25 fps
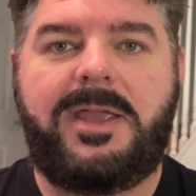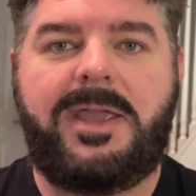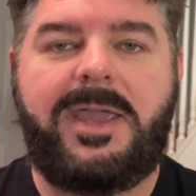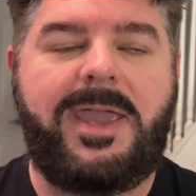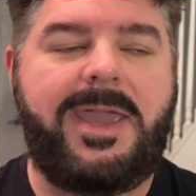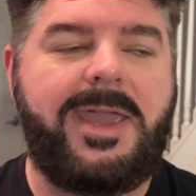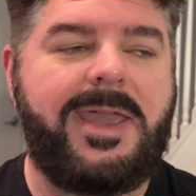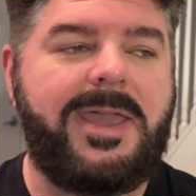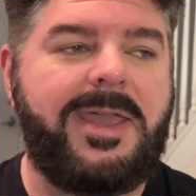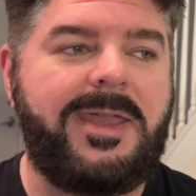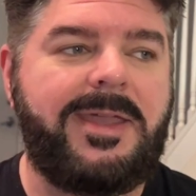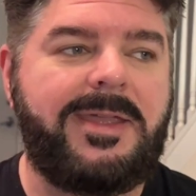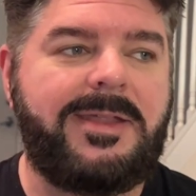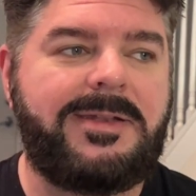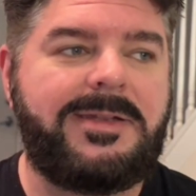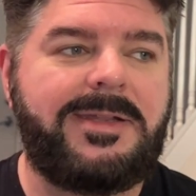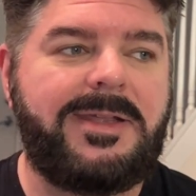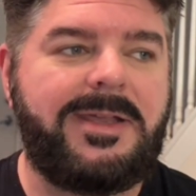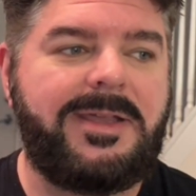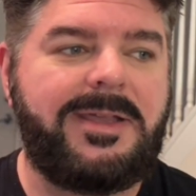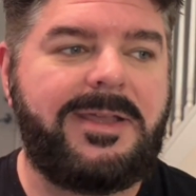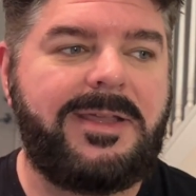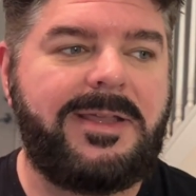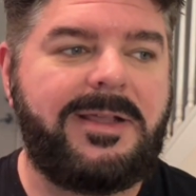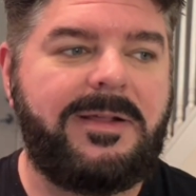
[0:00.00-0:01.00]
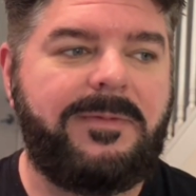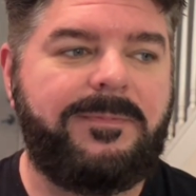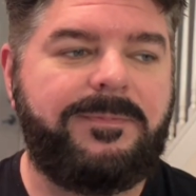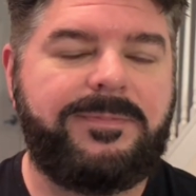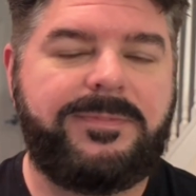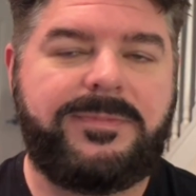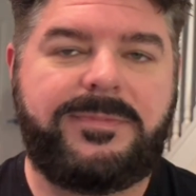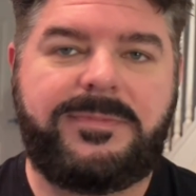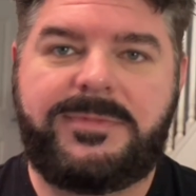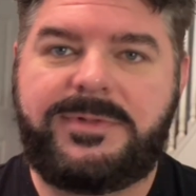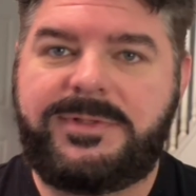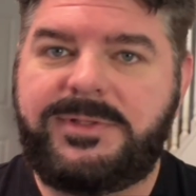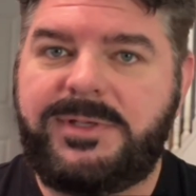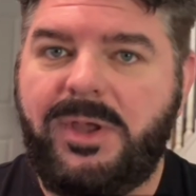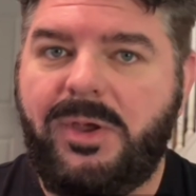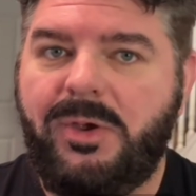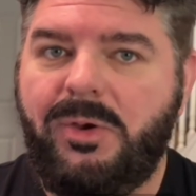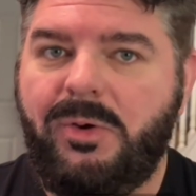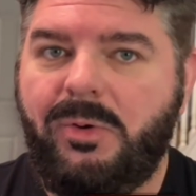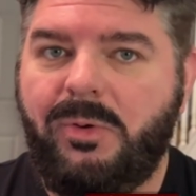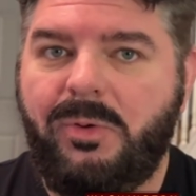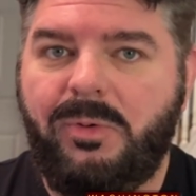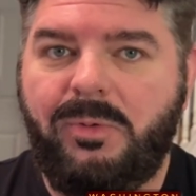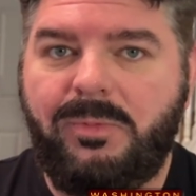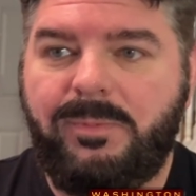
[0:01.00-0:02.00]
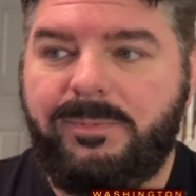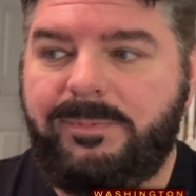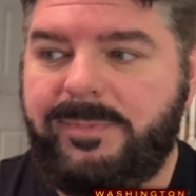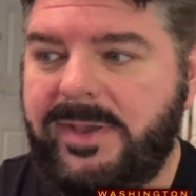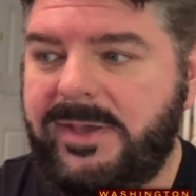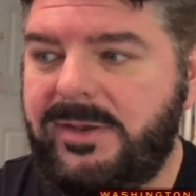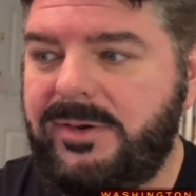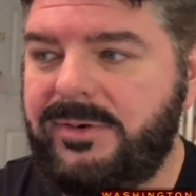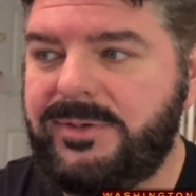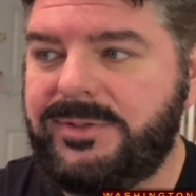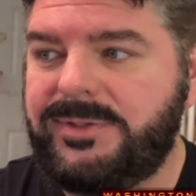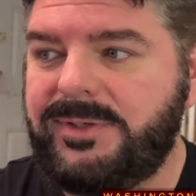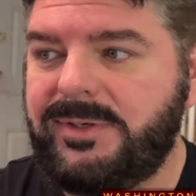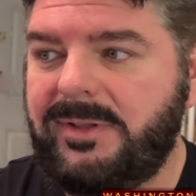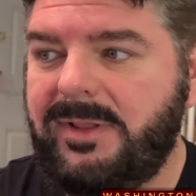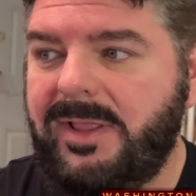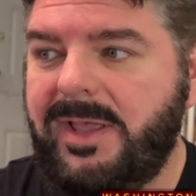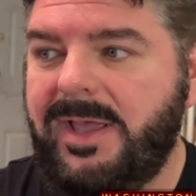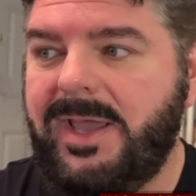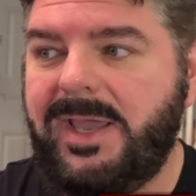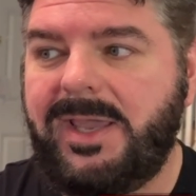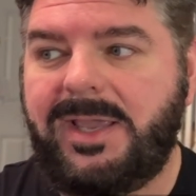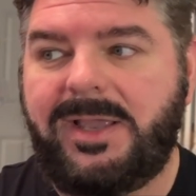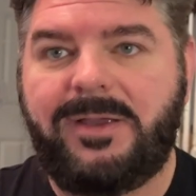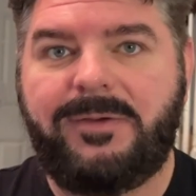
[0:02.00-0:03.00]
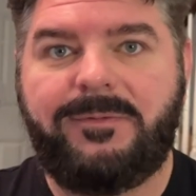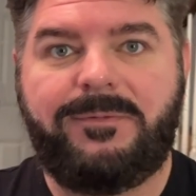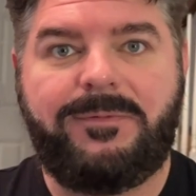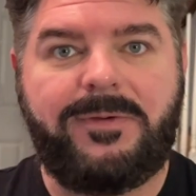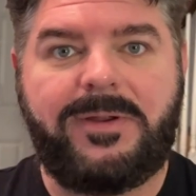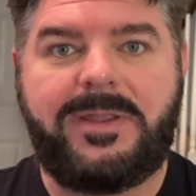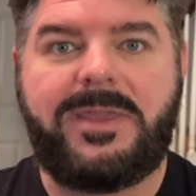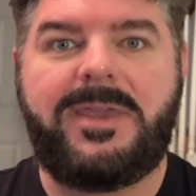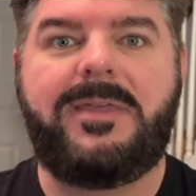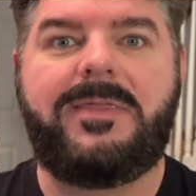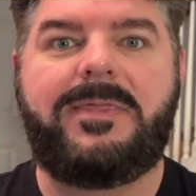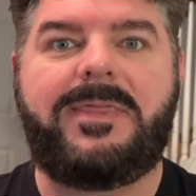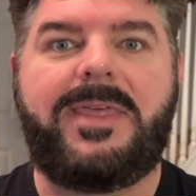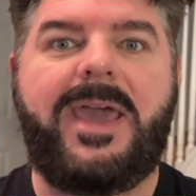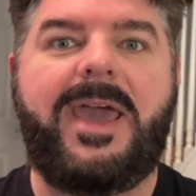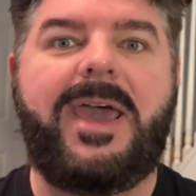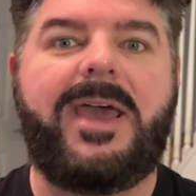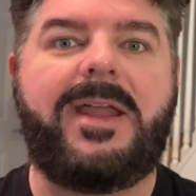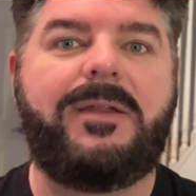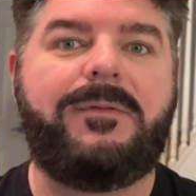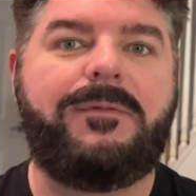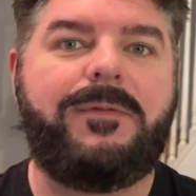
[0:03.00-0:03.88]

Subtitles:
And so bidders are like, forget that.